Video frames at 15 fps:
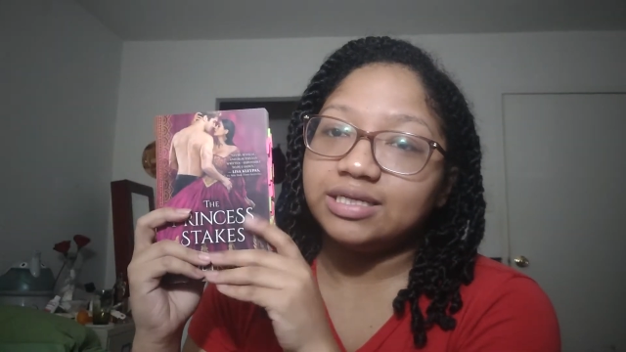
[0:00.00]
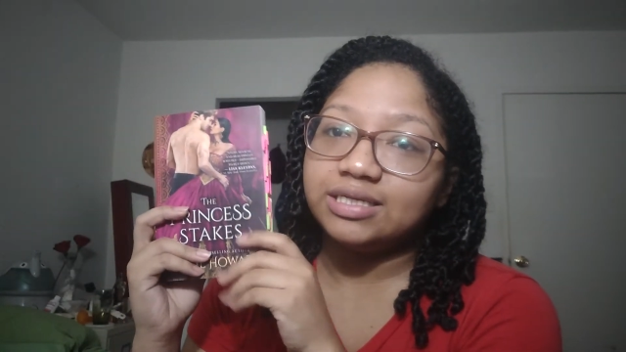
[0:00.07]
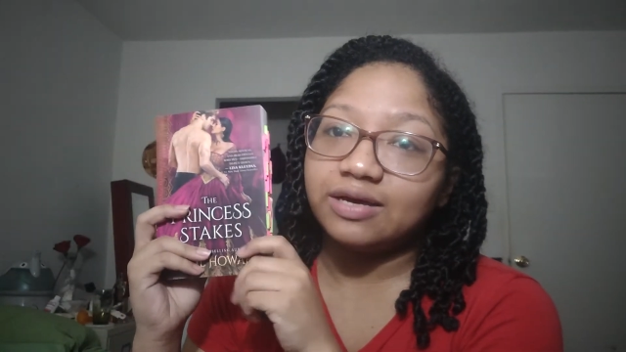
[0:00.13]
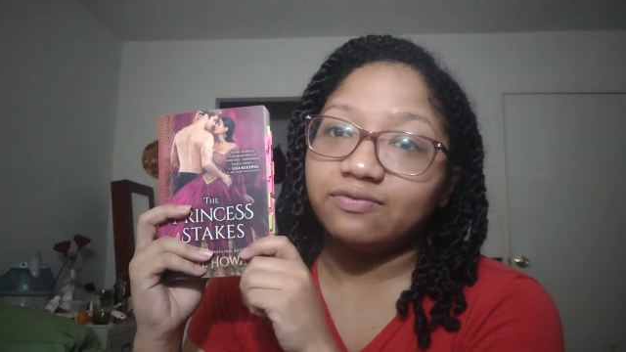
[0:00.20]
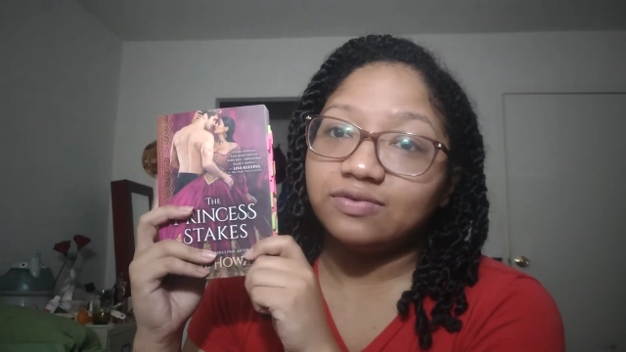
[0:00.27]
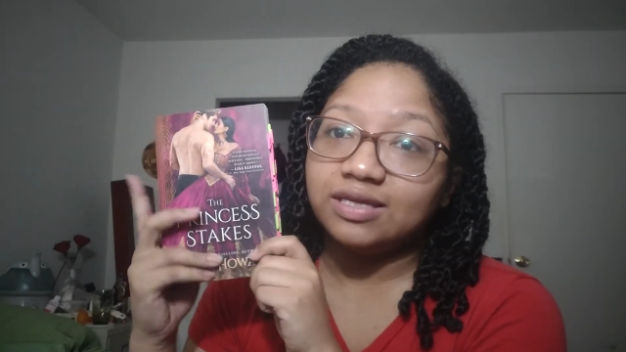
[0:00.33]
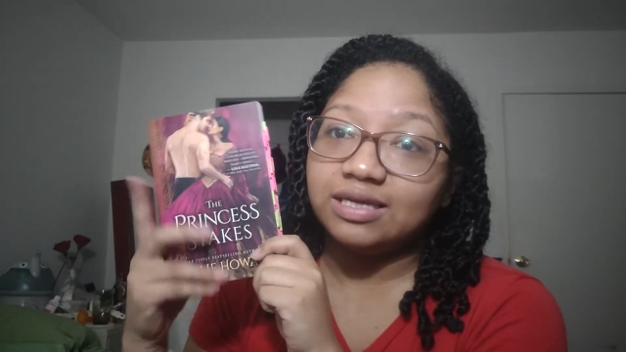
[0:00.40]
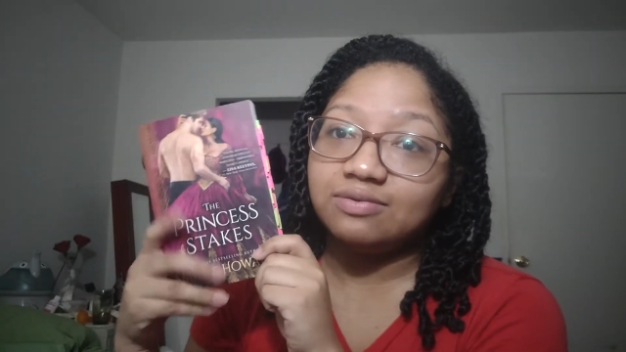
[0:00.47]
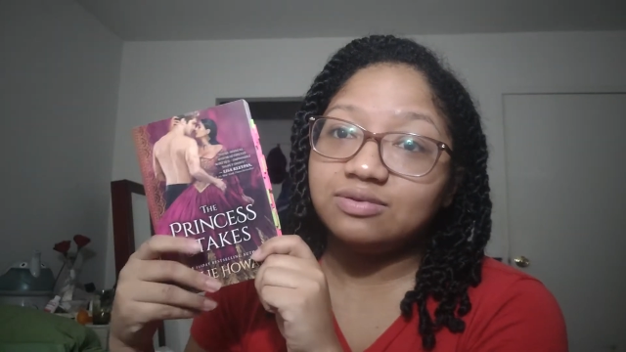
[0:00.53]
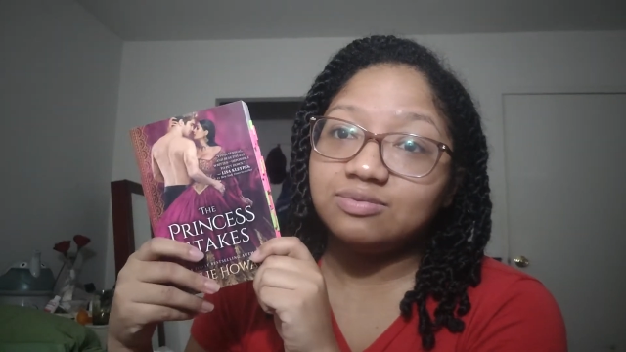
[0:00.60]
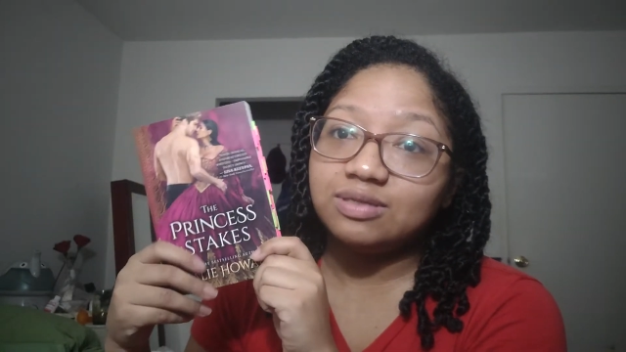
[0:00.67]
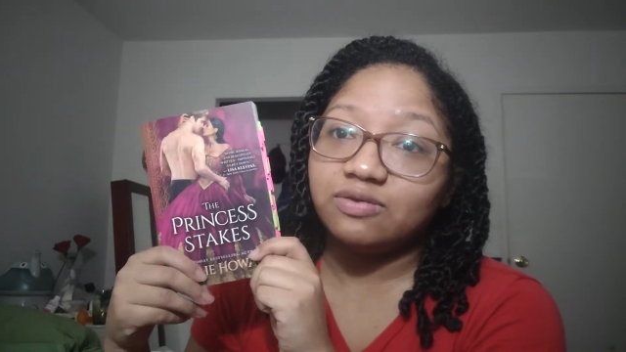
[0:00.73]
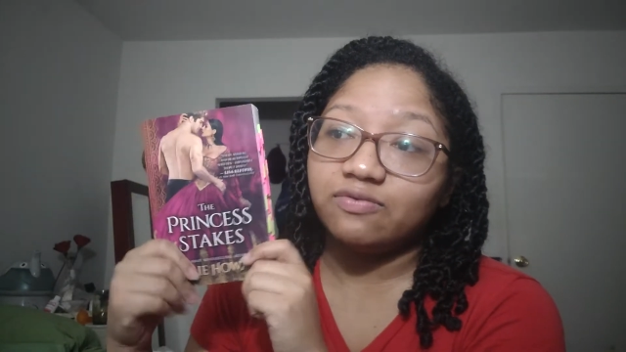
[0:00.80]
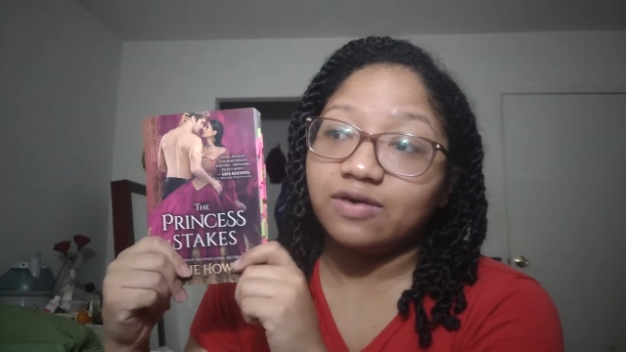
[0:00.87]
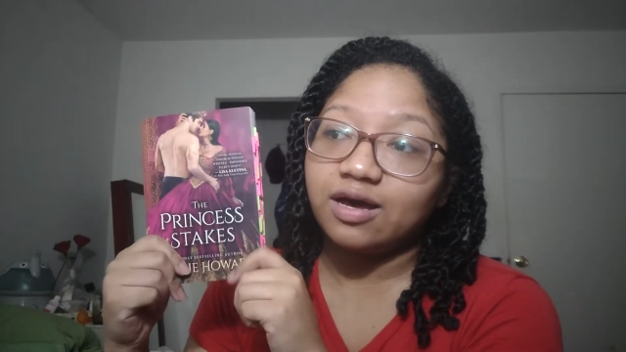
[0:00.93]
definitely gives me
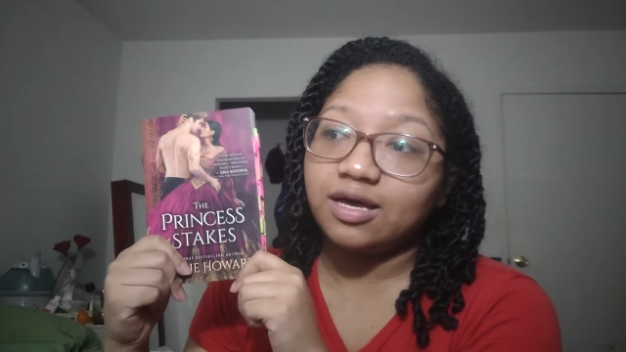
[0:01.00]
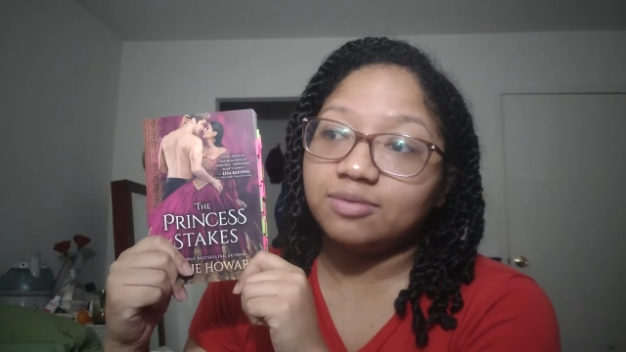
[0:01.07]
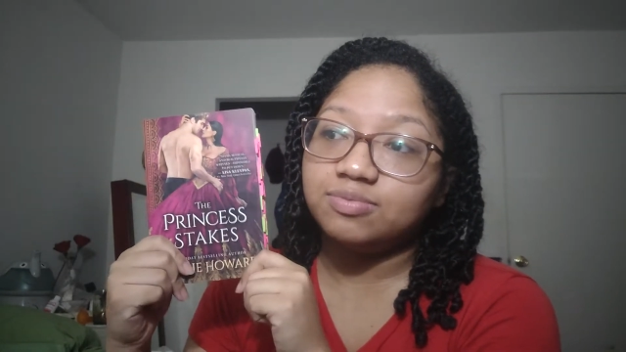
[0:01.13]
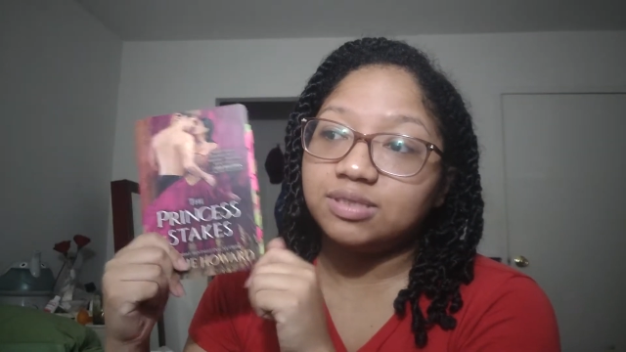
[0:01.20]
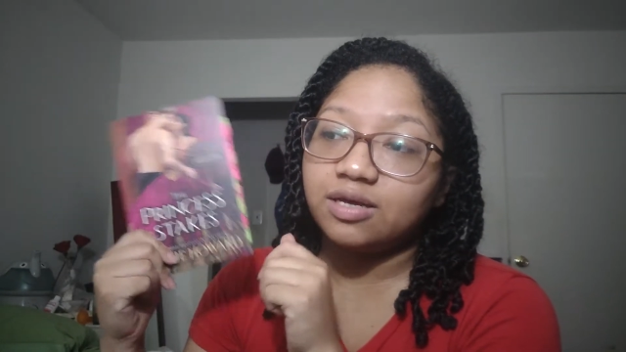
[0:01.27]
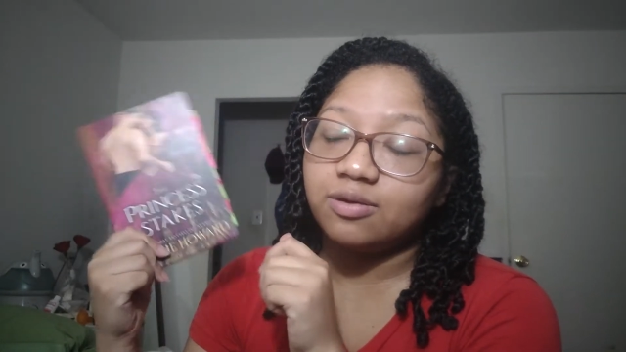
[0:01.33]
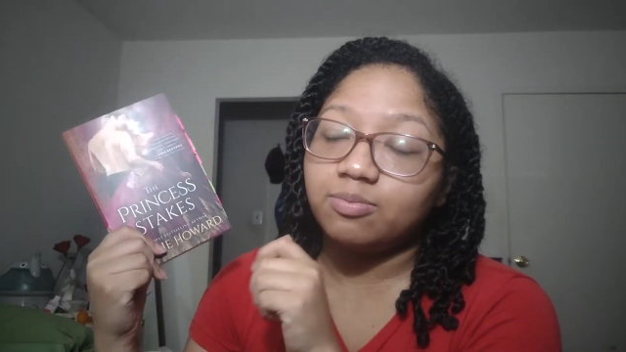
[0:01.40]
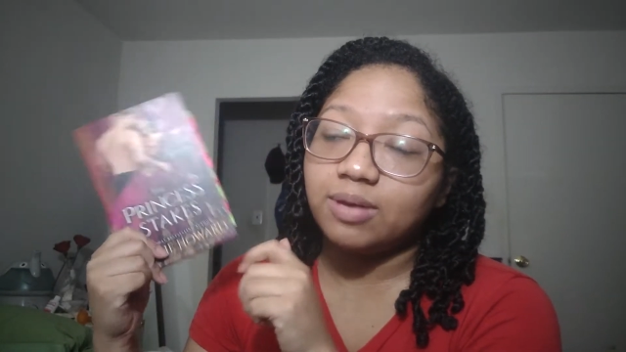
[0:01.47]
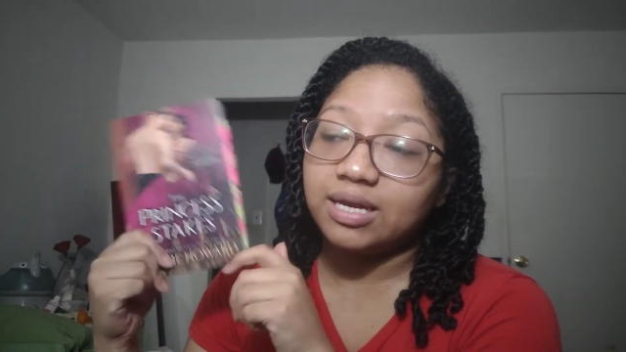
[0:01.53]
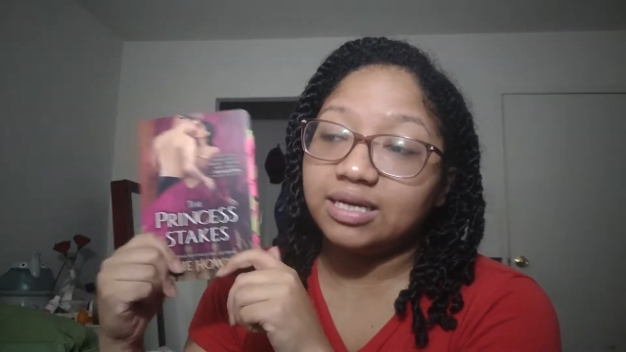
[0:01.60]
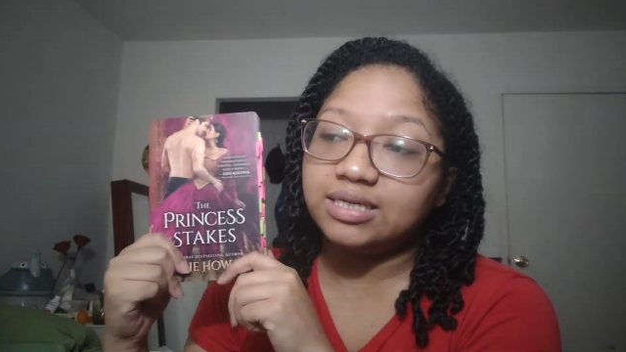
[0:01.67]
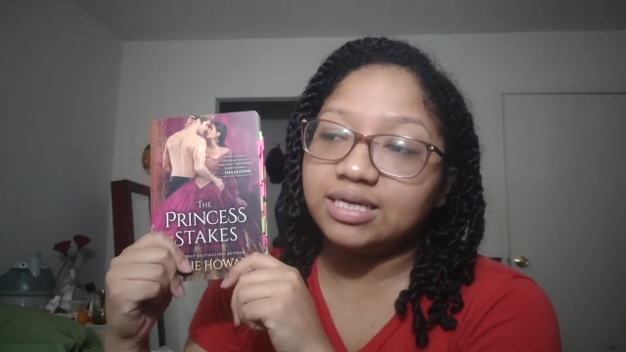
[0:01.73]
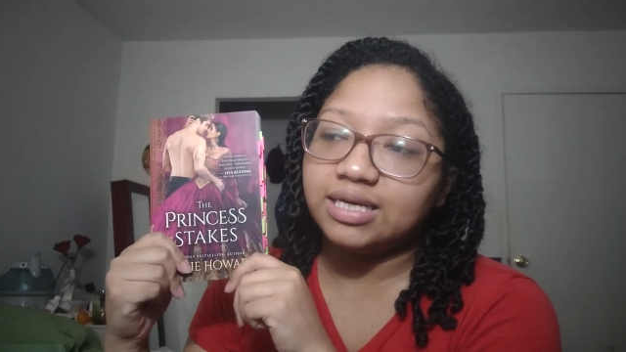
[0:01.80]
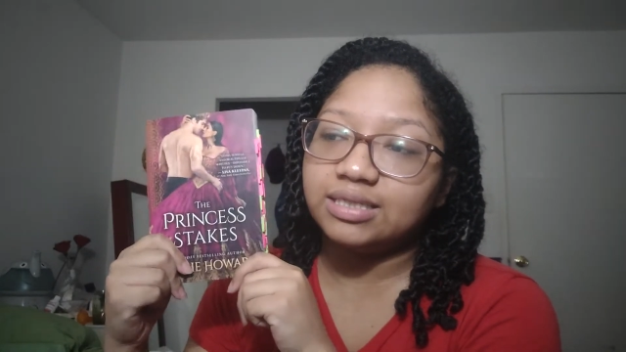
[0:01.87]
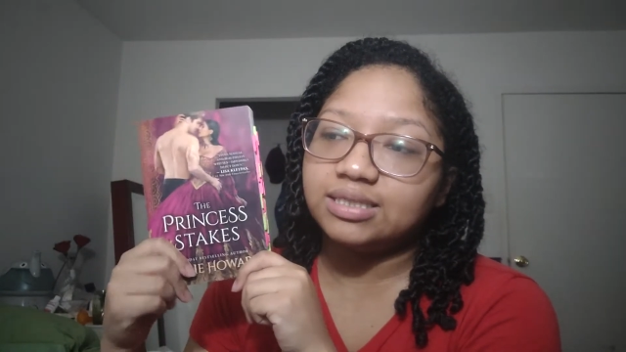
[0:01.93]
the vibes of
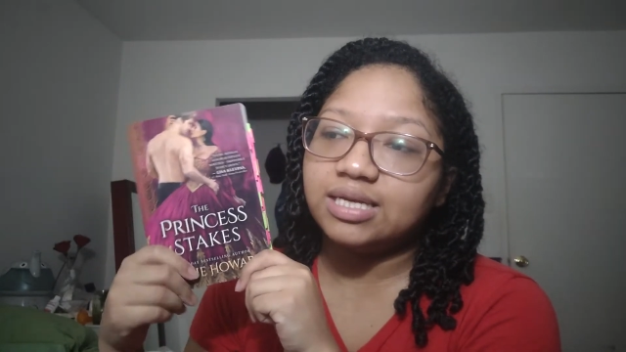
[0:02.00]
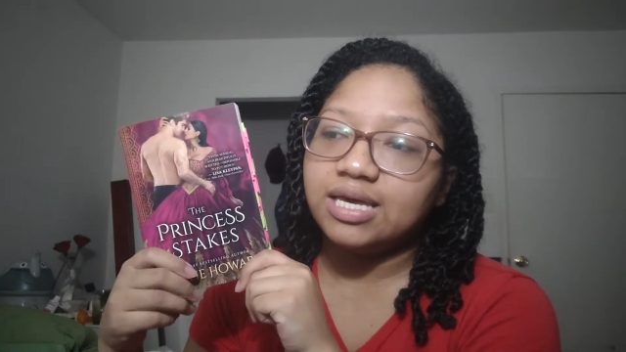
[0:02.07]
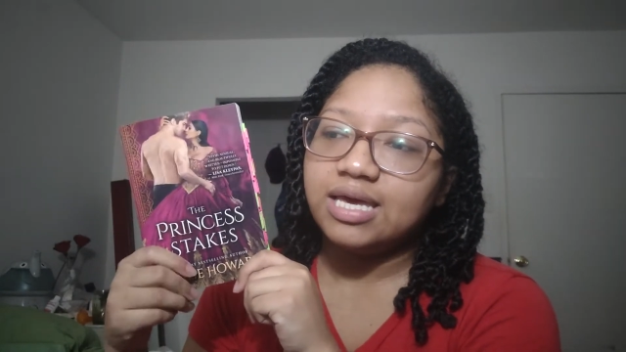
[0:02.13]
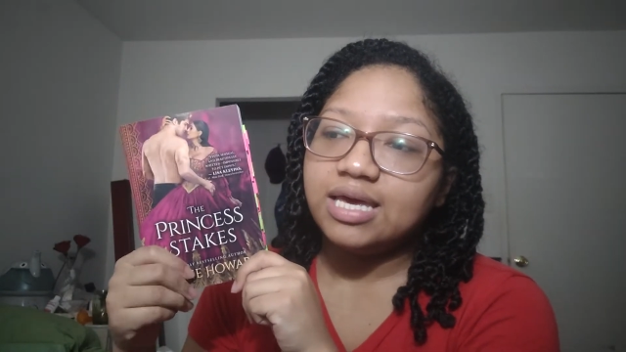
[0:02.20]
Benedict.